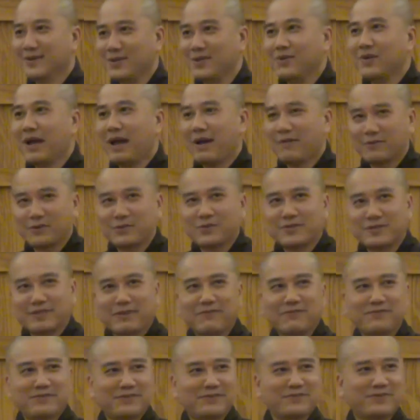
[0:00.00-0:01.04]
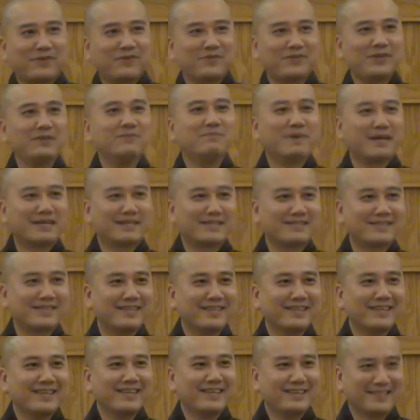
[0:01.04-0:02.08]
You have to suffer for a few months.
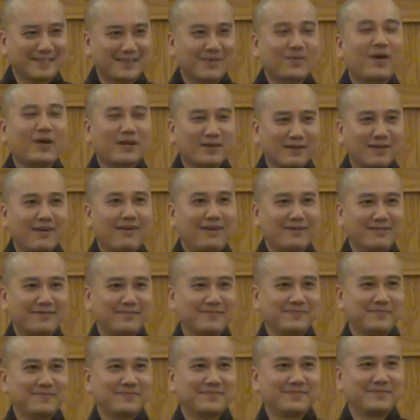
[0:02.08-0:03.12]
It's quite long.